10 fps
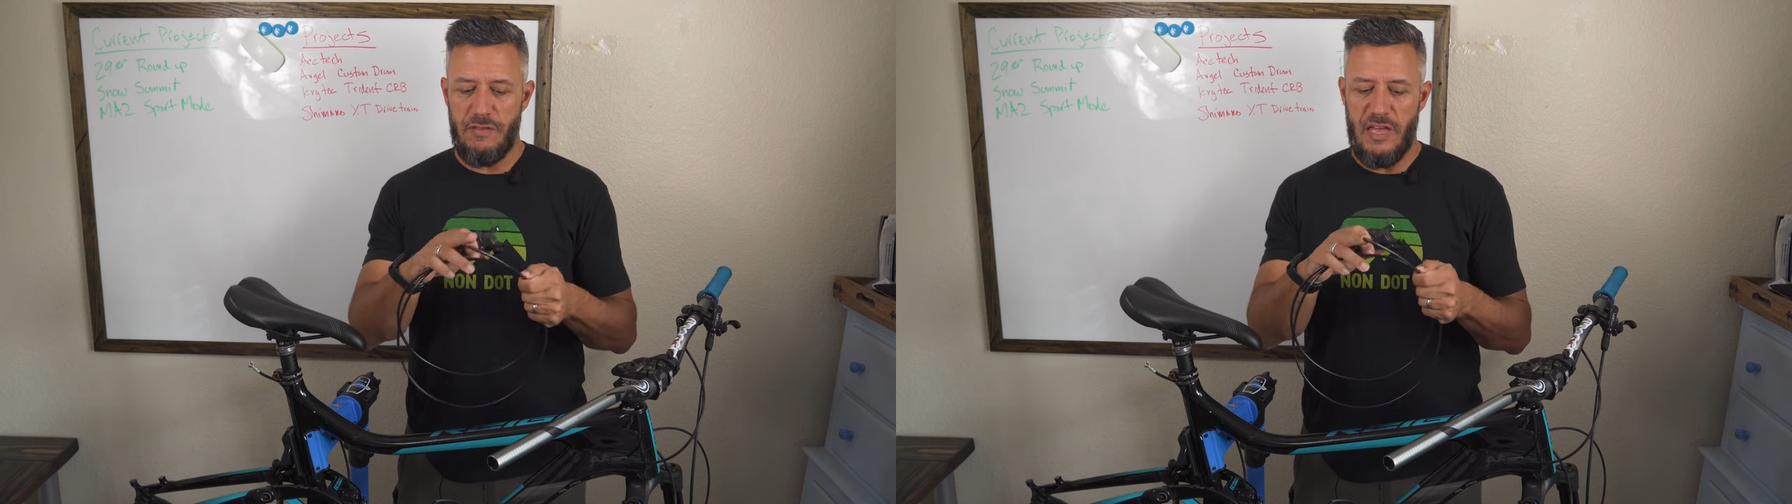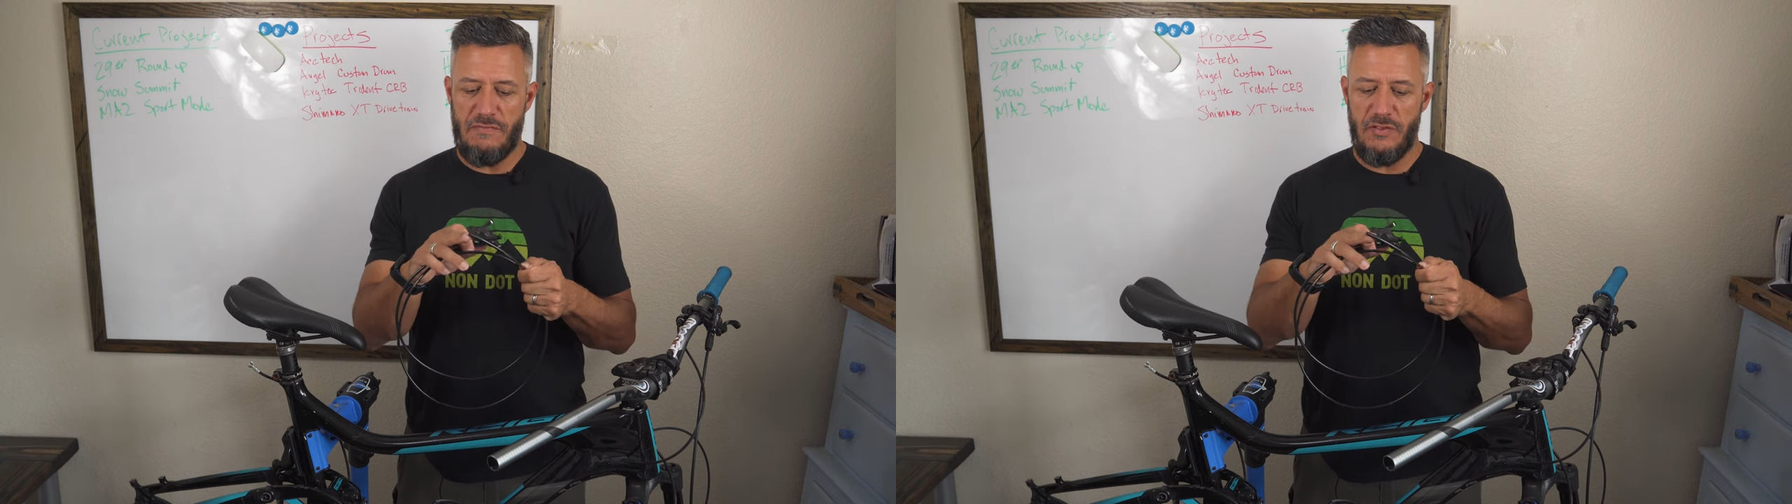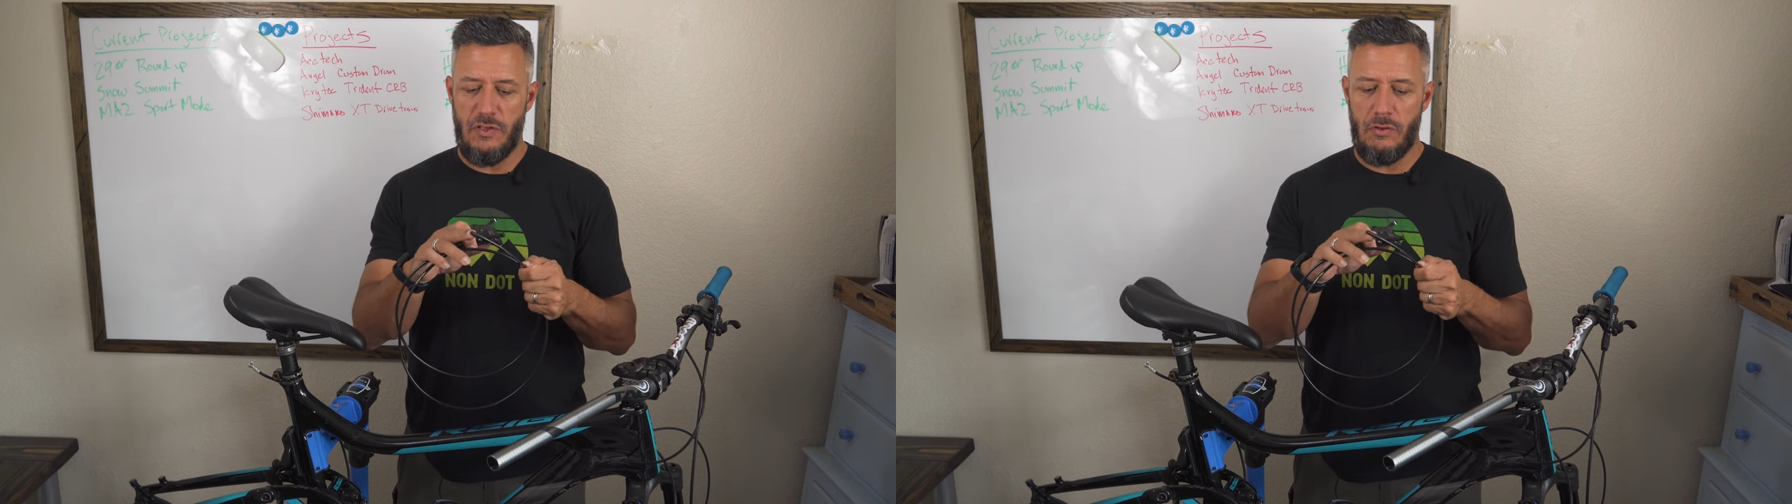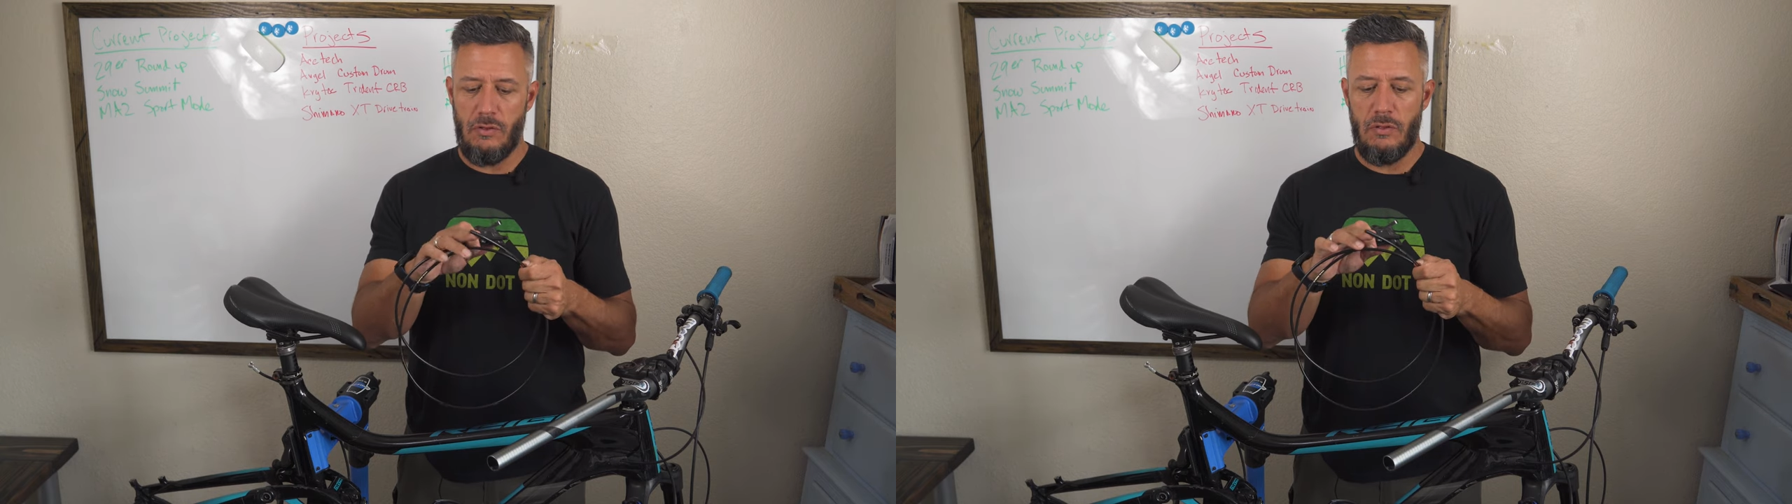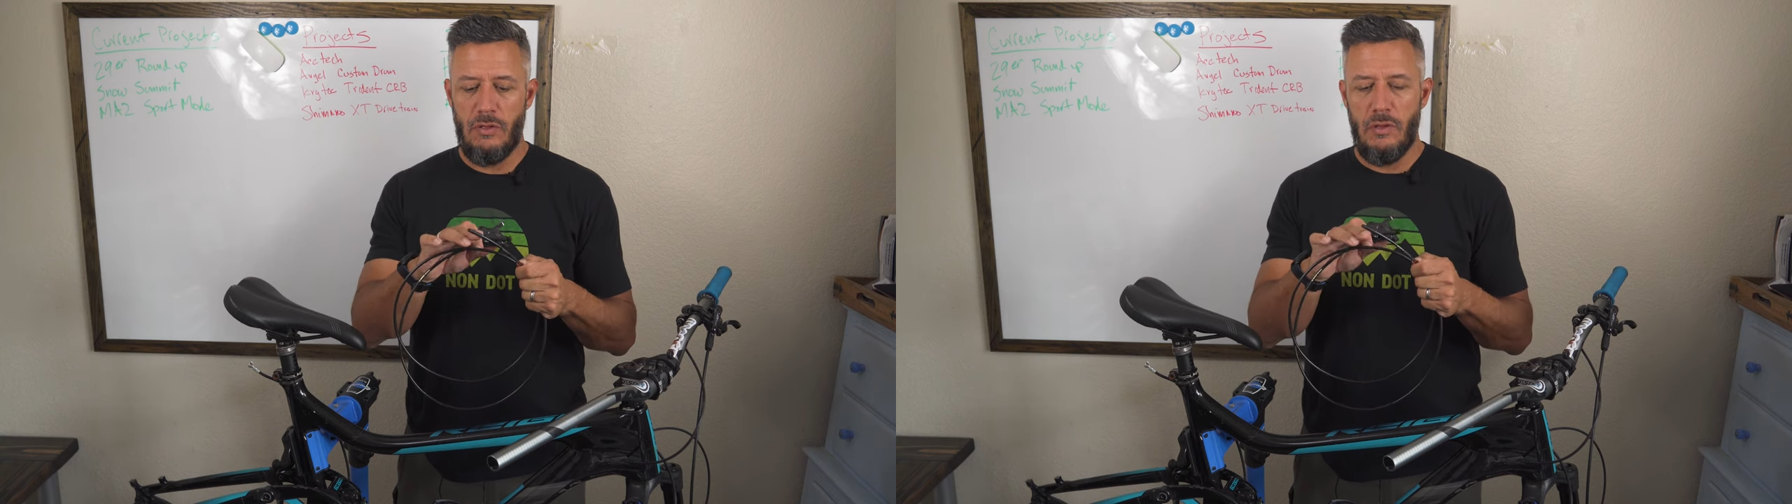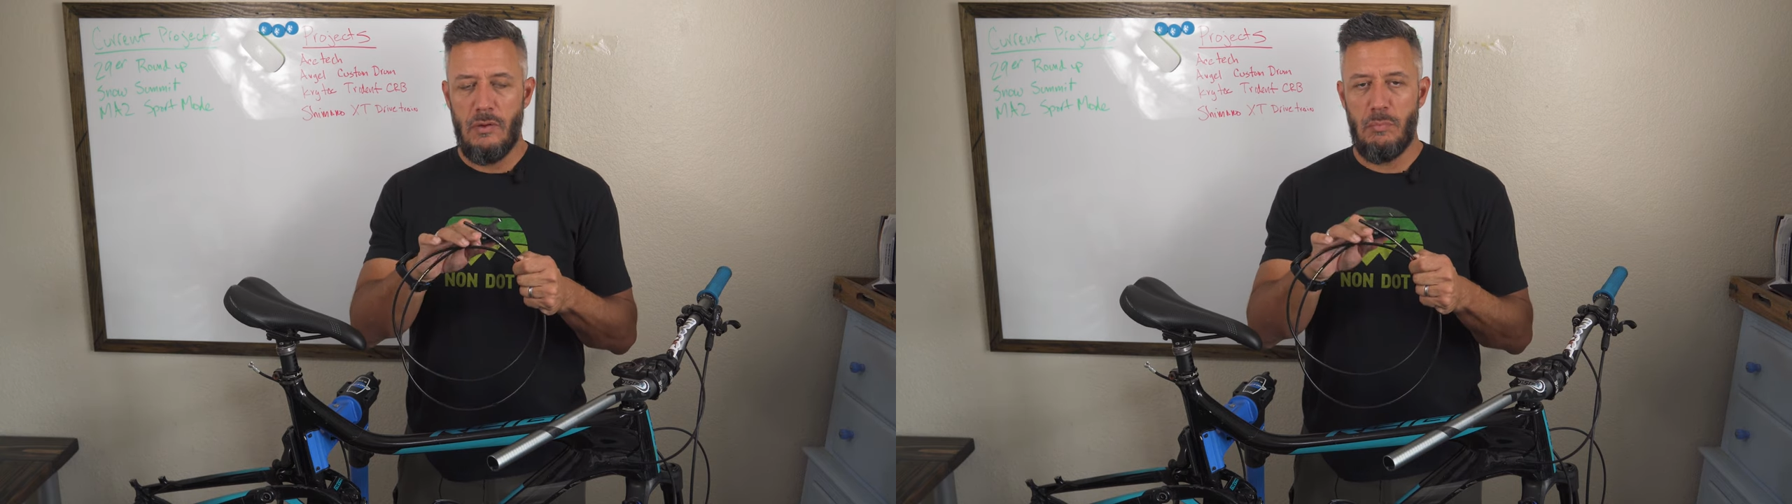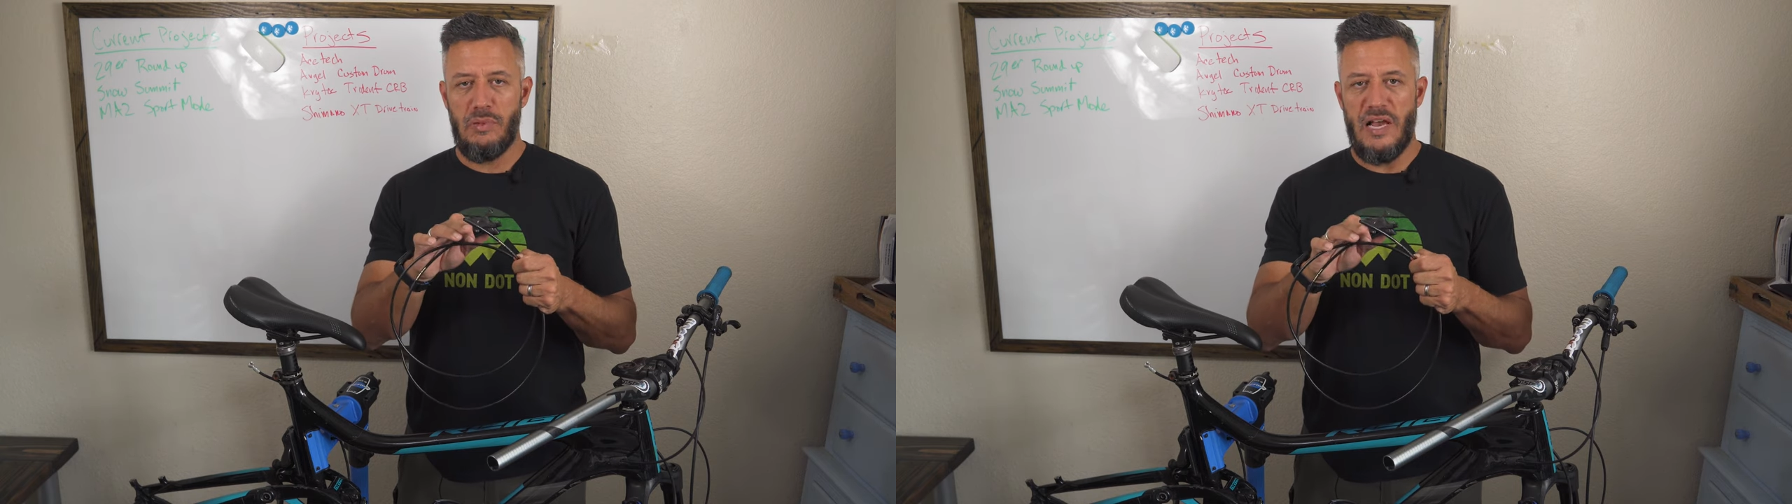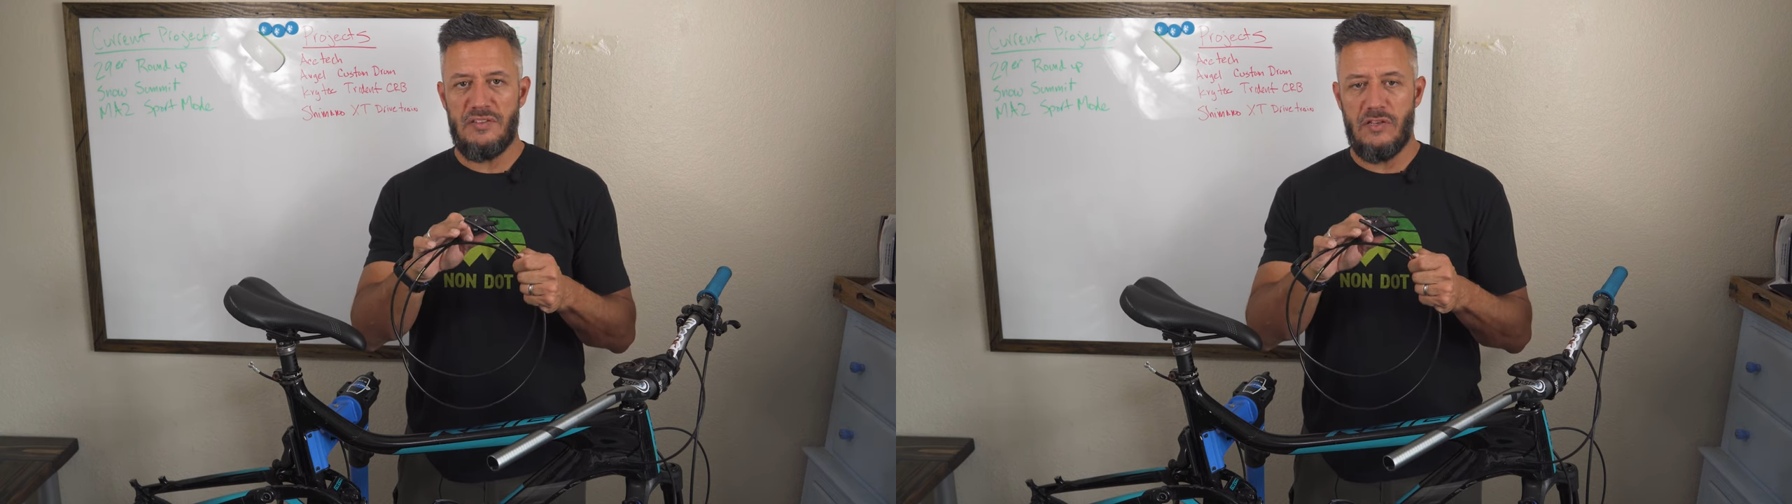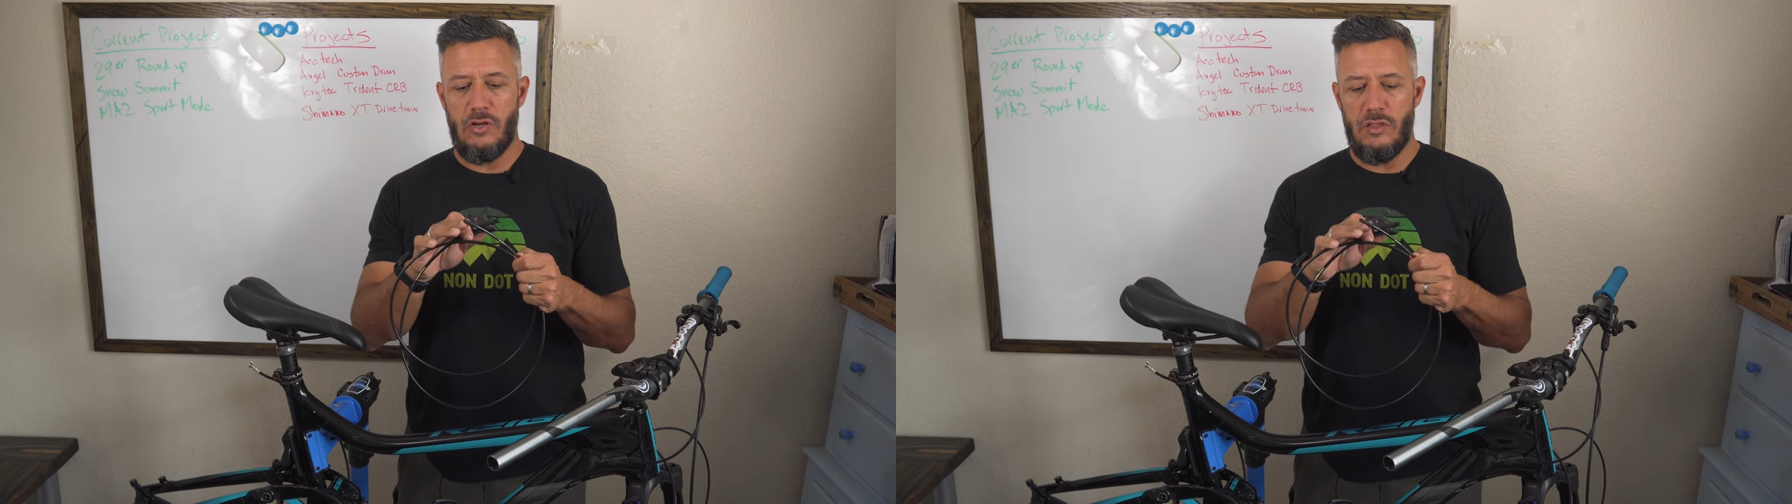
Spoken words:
They have this little plastic